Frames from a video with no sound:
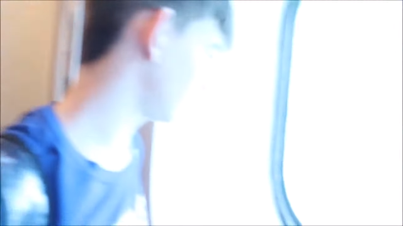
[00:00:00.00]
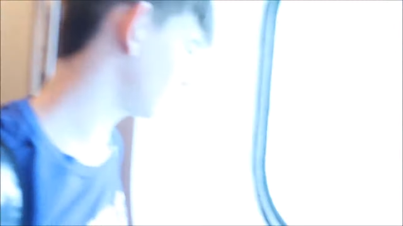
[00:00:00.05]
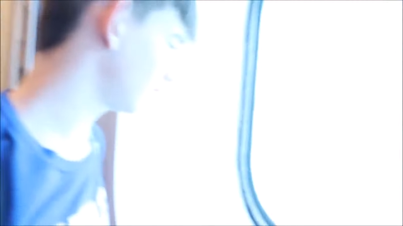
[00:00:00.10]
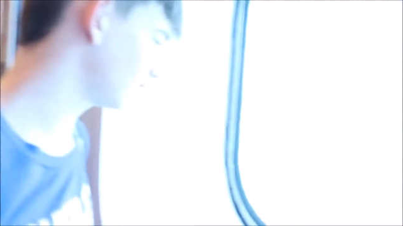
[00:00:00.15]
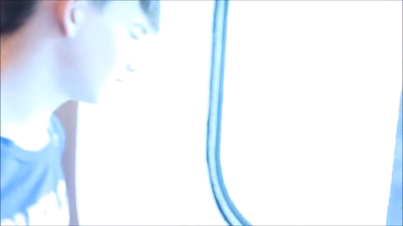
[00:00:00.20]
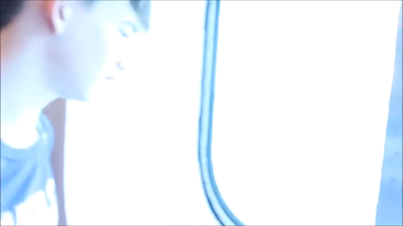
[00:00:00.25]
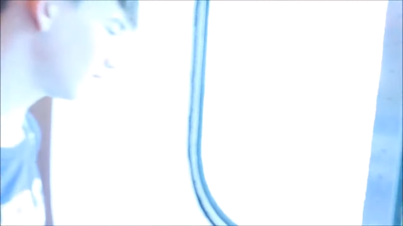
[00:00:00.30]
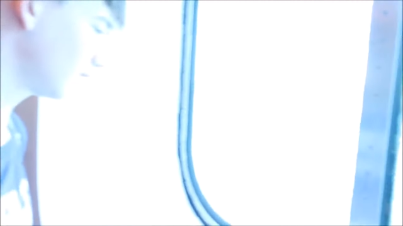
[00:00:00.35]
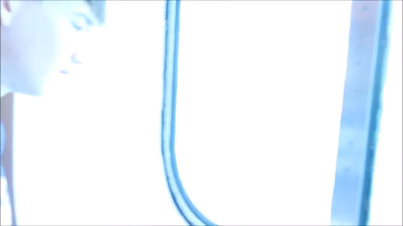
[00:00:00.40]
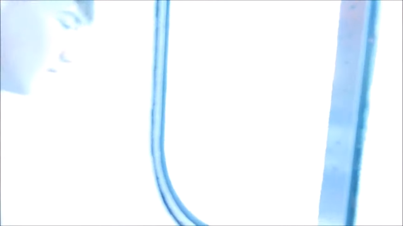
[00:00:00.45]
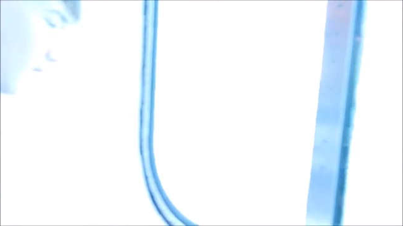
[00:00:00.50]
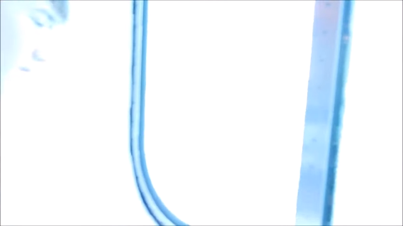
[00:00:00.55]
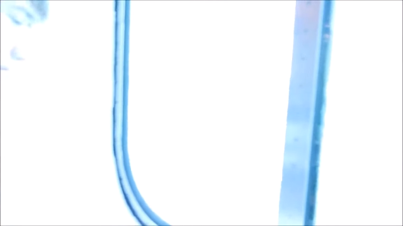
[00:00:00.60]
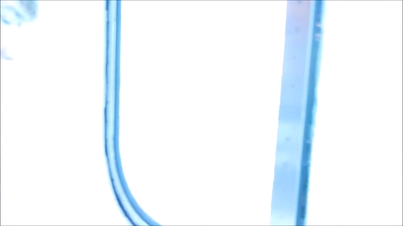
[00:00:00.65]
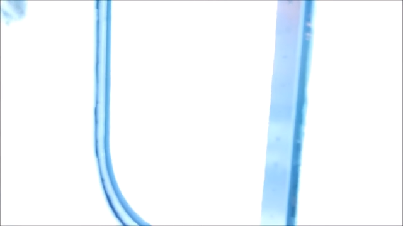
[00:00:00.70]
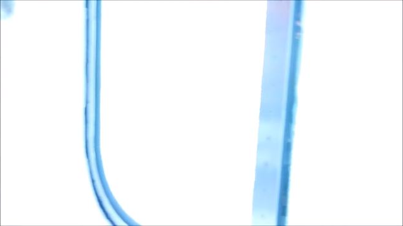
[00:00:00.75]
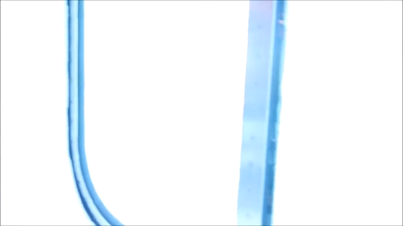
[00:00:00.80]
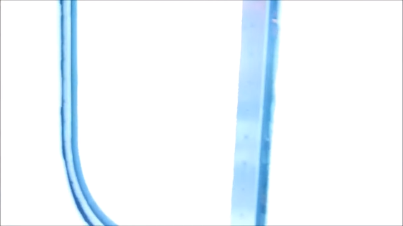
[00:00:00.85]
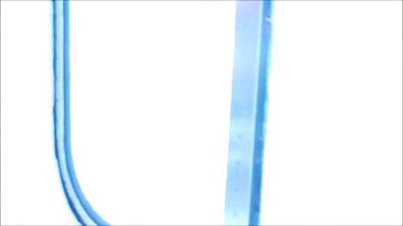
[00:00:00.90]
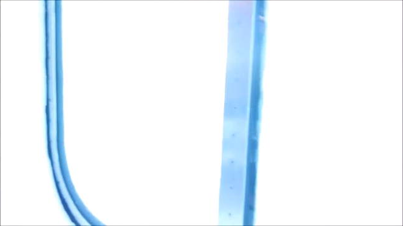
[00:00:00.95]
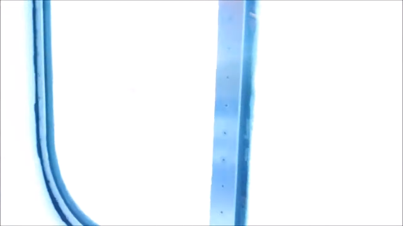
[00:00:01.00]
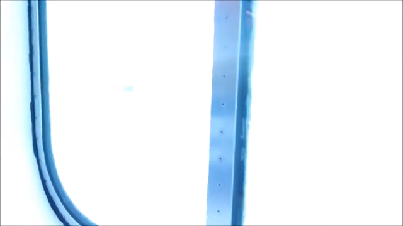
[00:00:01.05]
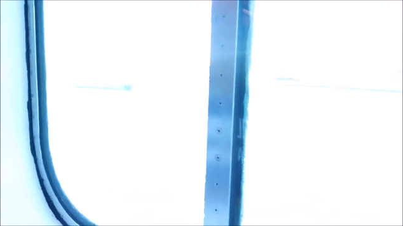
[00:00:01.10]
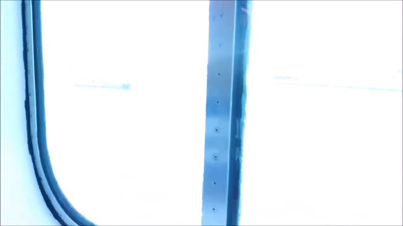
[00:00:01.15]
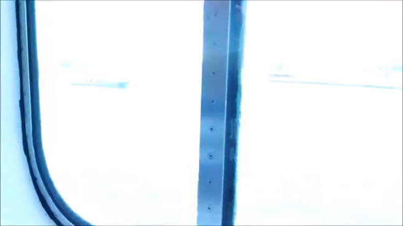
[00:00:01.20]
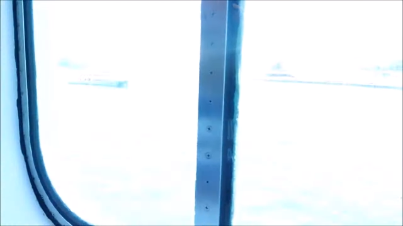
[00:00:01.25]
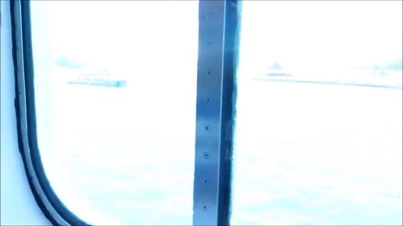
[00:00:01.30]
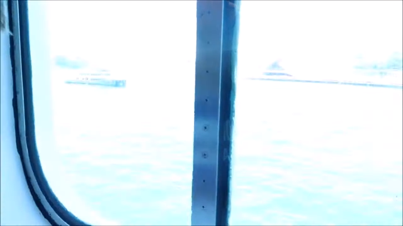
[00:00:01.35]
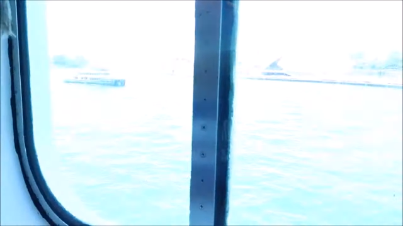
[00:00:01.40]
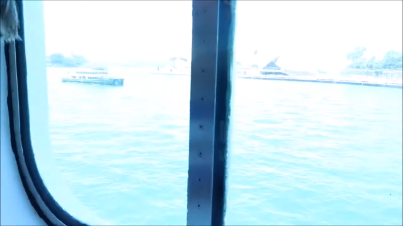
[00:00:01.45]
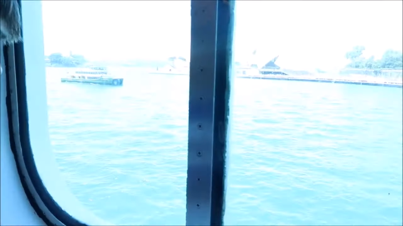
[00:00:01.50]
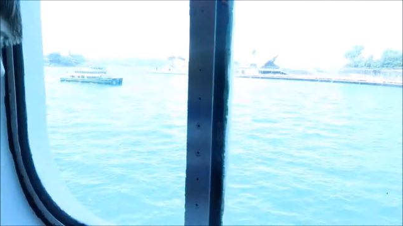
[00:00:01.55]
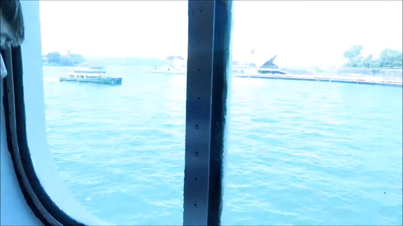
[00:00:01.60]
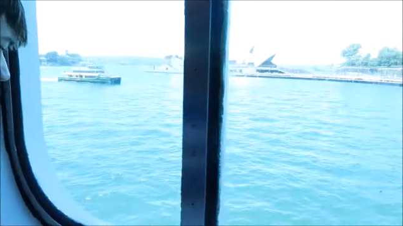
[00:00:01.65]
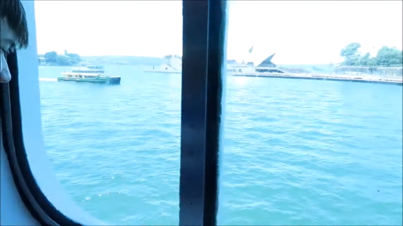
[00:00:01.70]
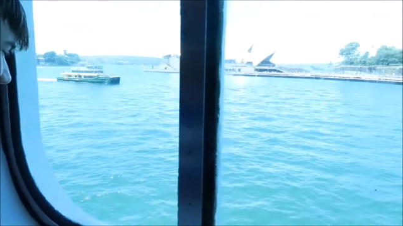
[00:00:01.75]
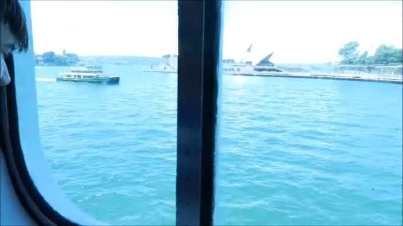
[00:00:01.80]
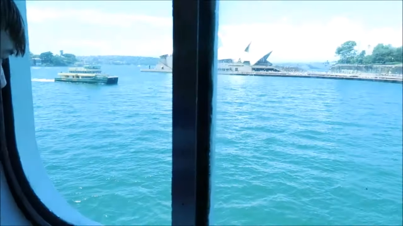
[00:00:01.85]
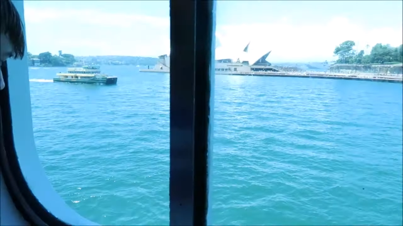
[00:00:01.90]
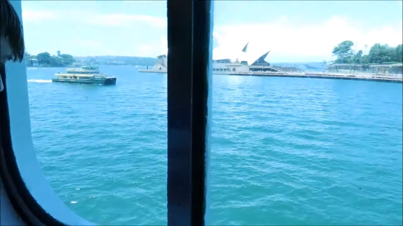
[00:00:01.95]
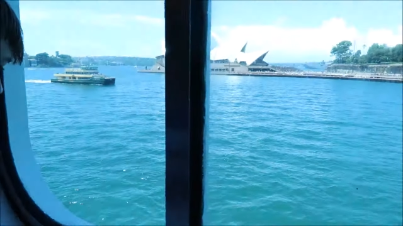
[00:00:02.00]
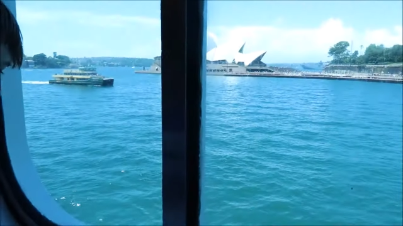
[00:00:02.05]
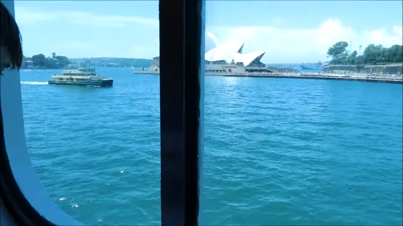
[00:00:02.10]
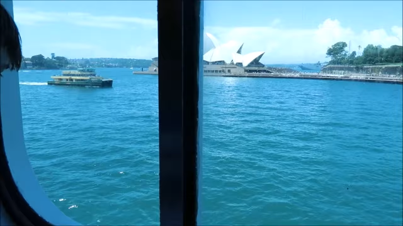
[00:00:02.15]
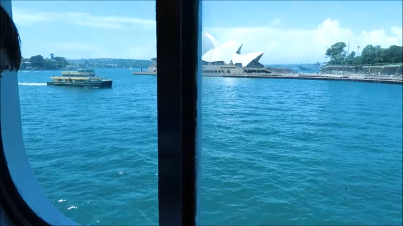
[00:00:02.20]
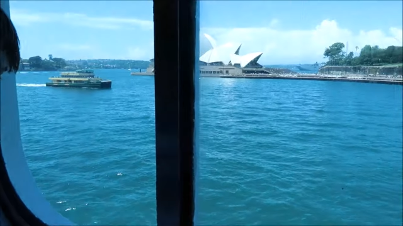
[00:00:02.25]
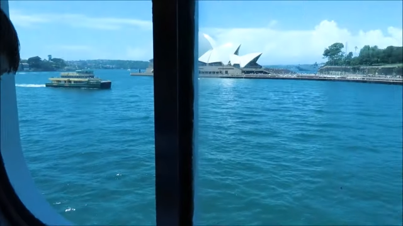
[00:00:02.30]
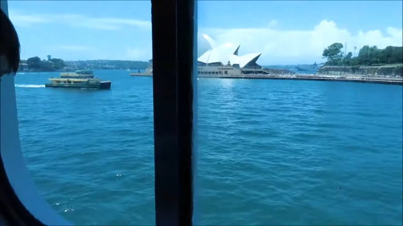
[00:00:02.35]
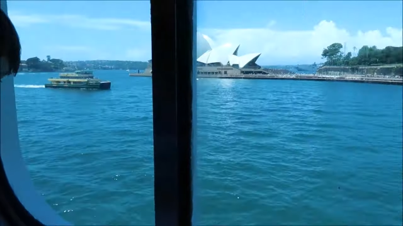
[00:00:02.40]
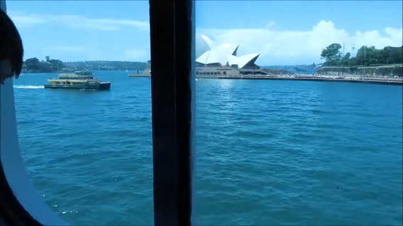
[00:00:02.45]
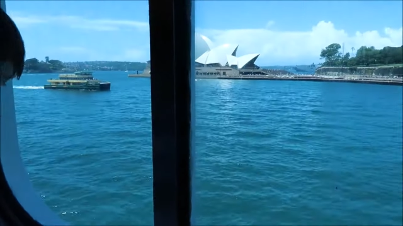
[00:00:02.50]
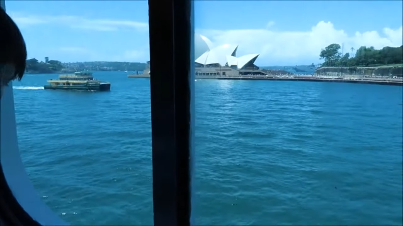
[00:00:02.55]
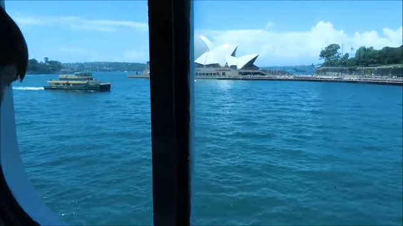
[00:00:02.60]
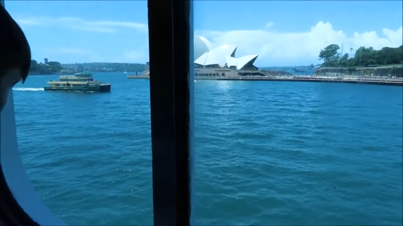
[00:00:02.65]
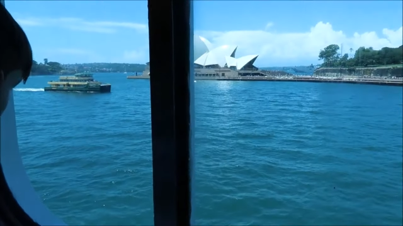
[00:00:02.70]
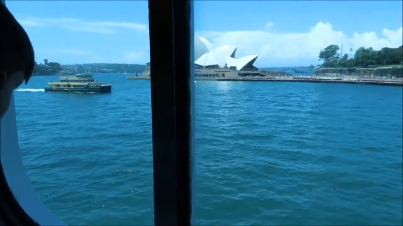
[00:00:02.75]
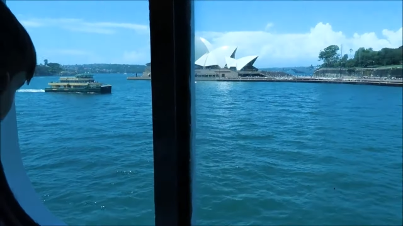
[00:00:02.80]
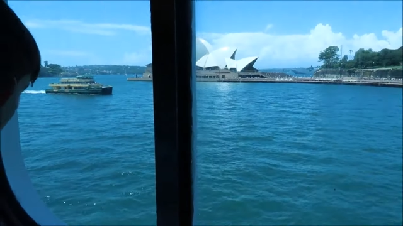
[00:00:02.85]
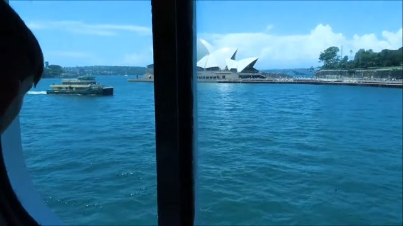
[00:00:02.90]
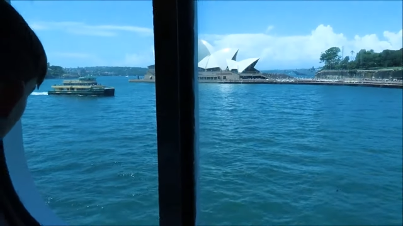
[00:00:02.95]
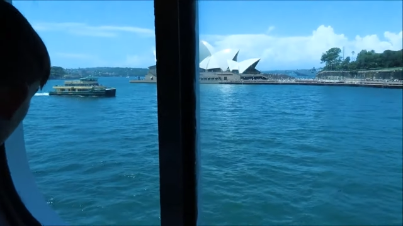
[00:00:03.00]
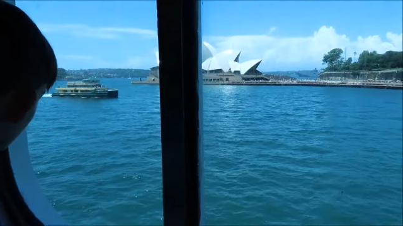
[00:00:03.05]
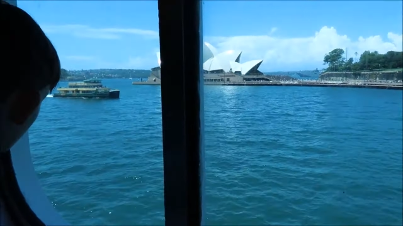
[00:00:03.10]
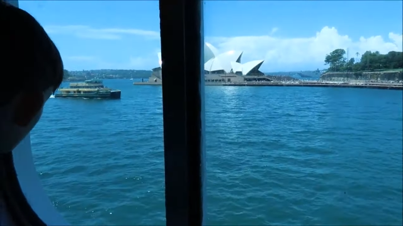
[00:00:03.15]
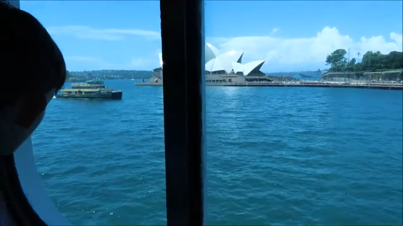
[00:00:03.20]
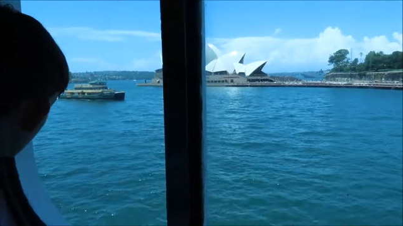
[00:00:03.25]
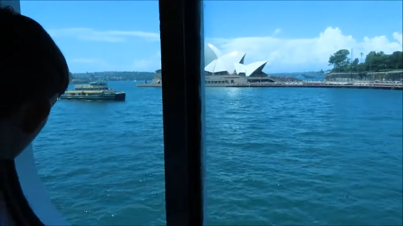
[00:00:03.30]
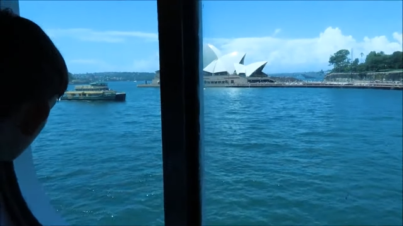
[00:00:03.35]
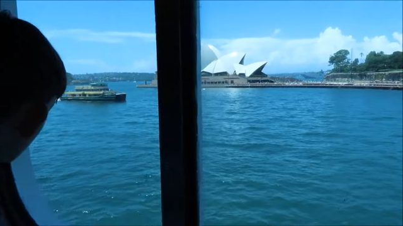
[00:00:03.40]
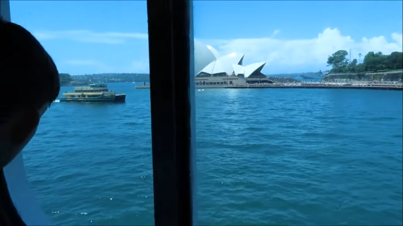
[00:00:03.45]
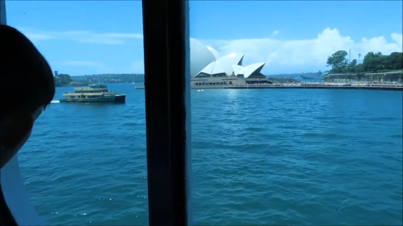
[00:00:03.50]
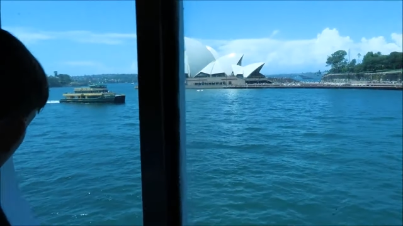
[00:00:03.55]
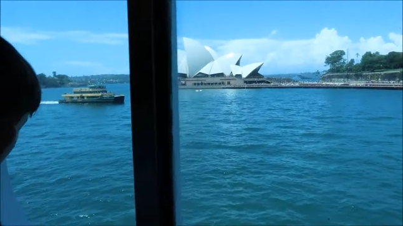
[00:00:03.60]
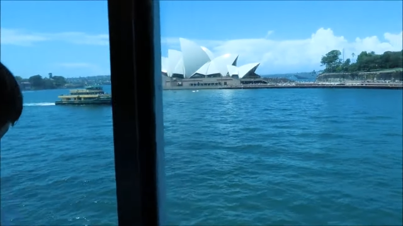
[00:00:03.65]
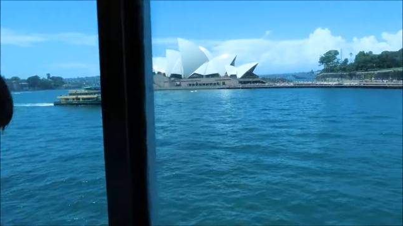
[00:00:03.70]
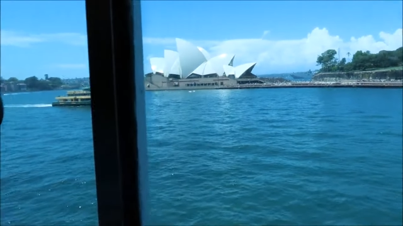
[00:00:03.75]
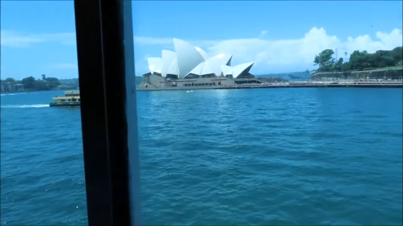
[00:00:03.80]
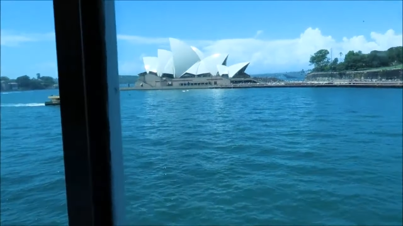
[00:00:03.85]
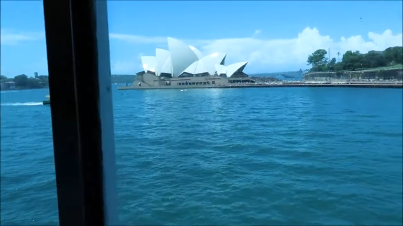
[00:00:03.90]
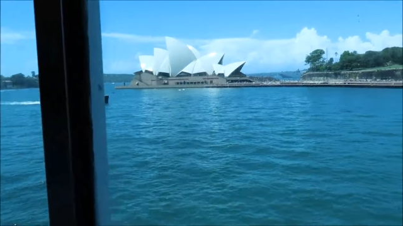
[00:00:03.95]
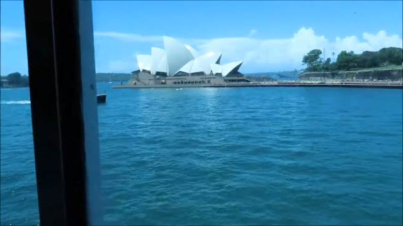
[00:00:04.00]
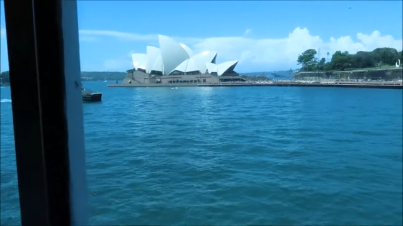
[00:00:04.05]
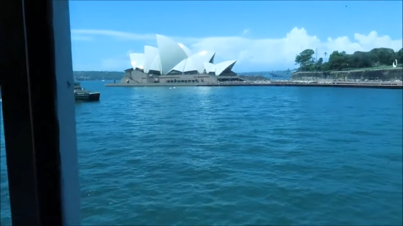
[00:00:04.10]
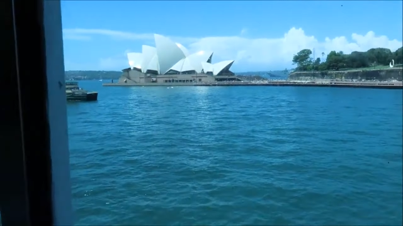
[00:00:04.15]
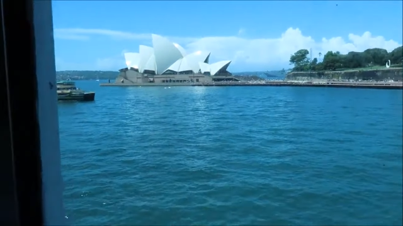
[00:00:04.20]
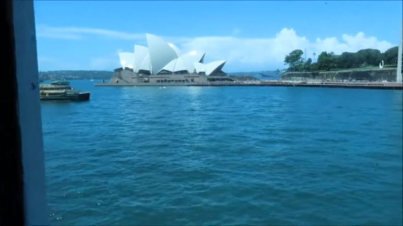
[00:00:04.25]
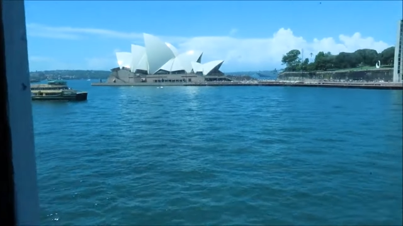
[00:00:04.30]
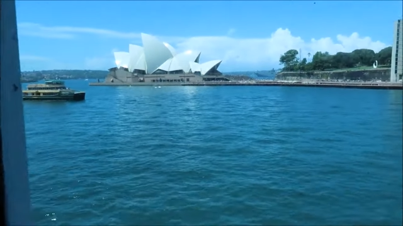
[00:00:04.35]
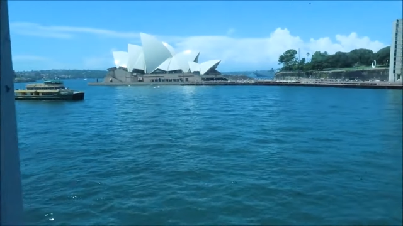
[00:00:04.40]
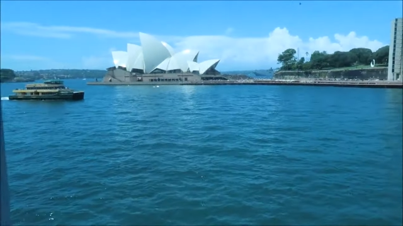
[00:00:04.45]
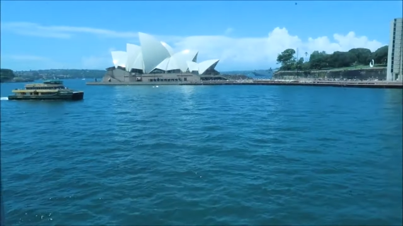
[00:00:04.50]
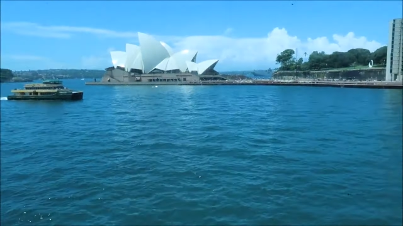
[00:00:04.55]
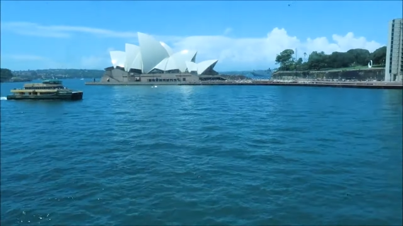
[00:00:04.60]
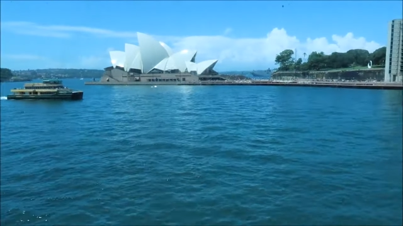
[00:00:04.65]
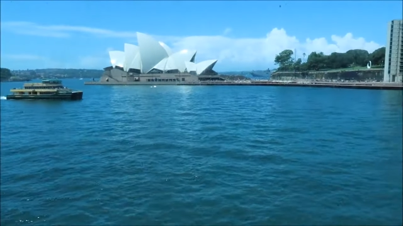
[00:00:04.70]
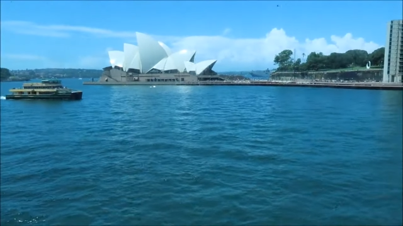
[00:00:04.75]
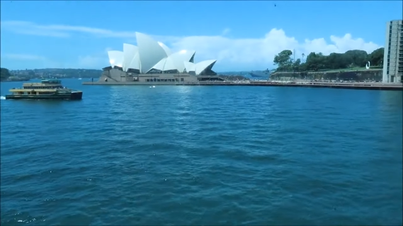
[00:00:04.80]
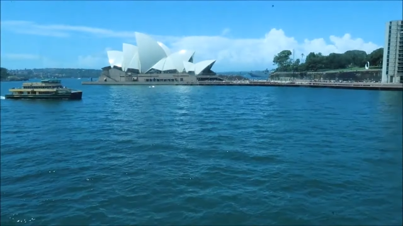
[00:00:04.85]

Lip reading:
No face is visible, so there are no lips to read.